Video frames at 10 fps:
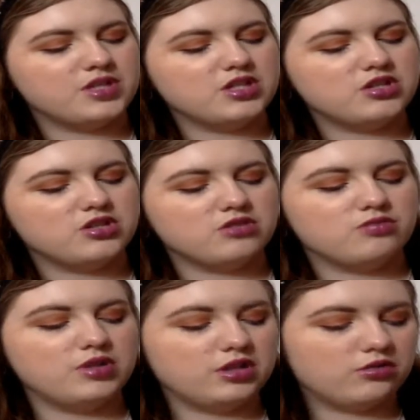This is just
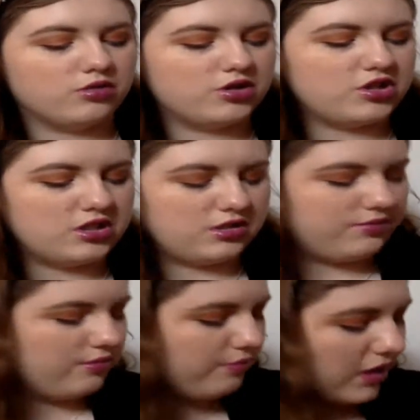really
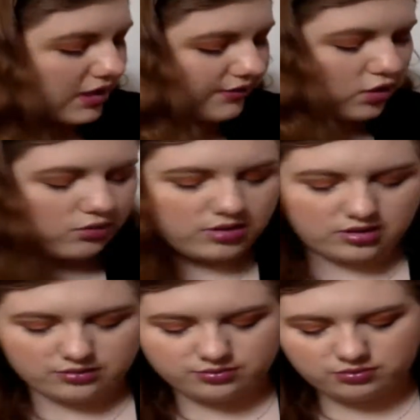gorgeous. Applies very
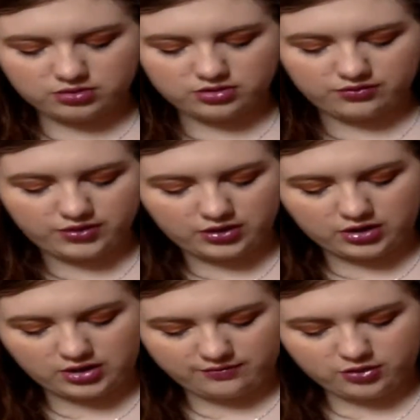well, works
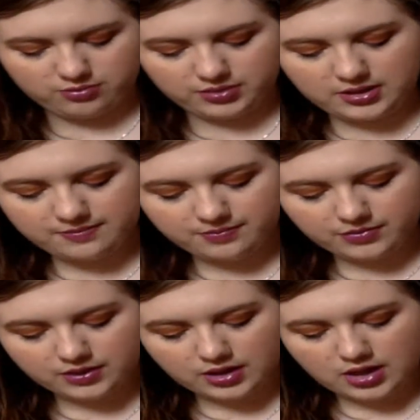very comfortably.
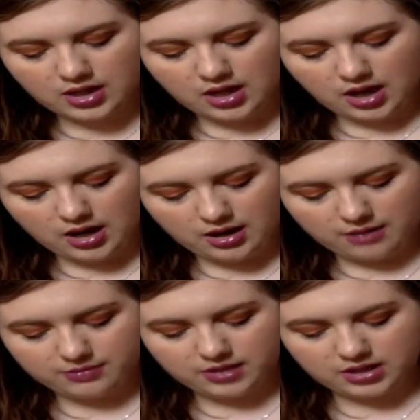
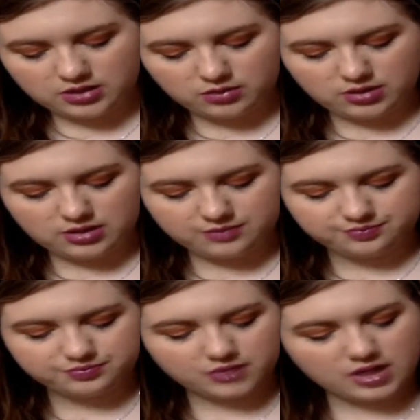Next one
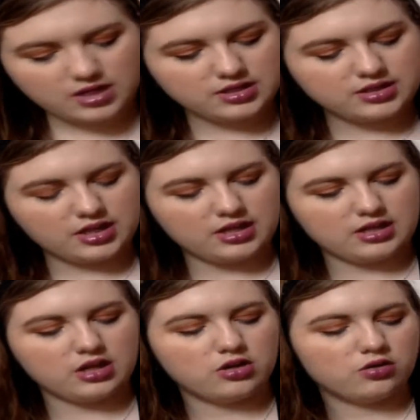is
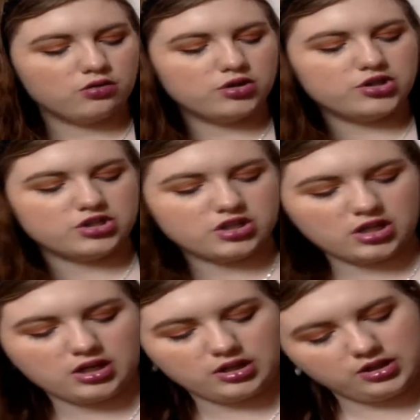a gorgeous
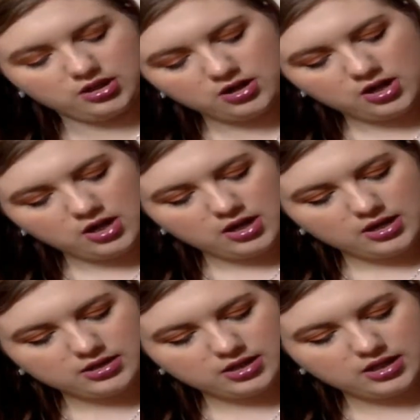color.
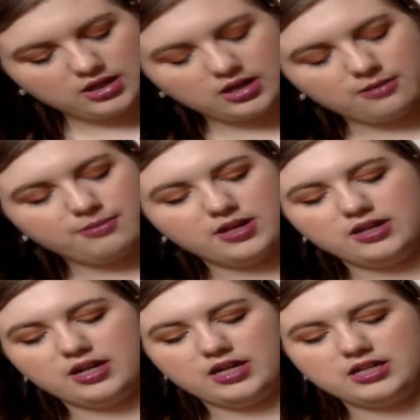It's in
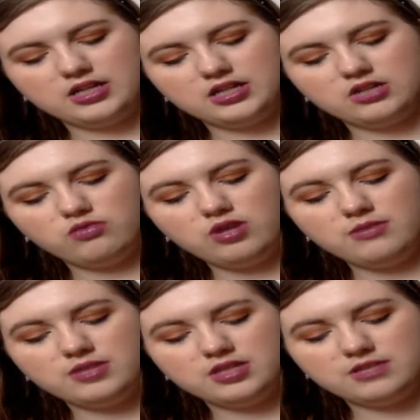Midnight
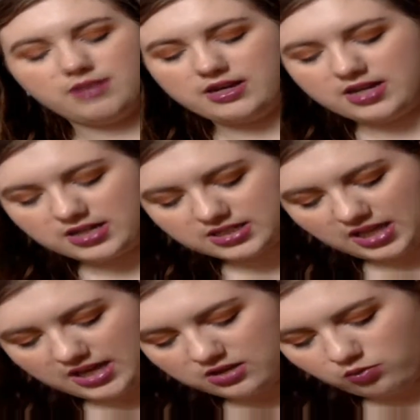Swim. This is by
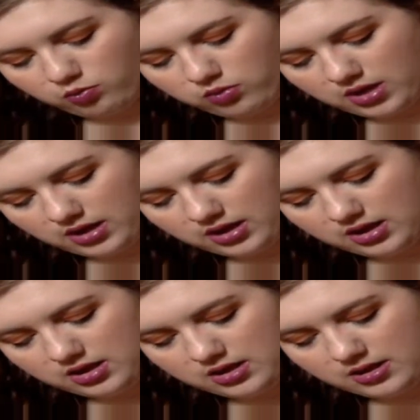NYX as
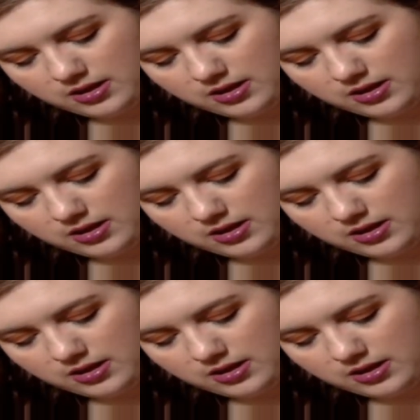well.